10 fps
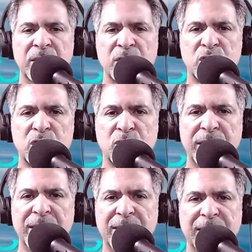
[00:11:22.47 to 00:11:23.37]

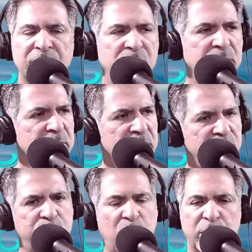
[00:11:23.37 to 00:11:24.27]
street and you
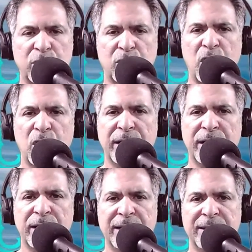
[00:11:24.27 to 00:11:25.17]
park your car
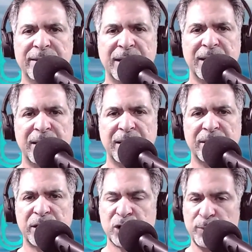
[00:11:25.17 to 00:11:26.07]
in
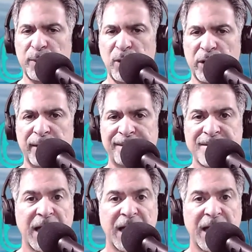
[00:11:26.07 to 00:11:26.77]
a supermarket,